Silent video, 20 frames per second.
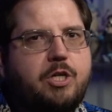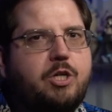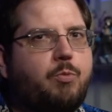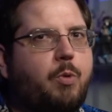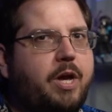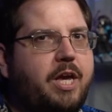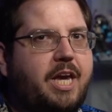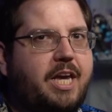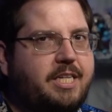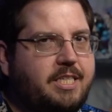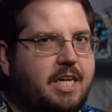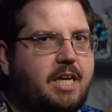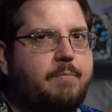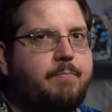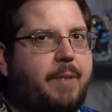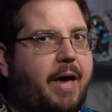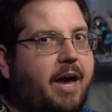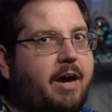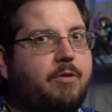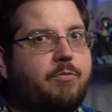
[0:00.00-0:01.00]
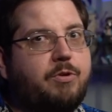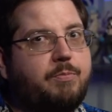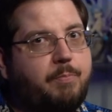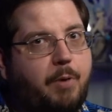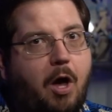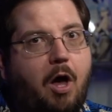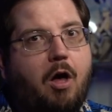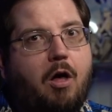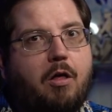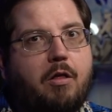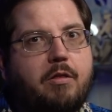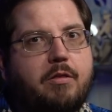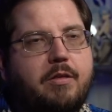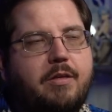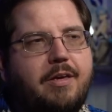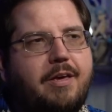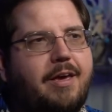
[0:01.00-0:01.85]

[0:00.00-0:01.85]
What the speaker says: to what he did back with Paul.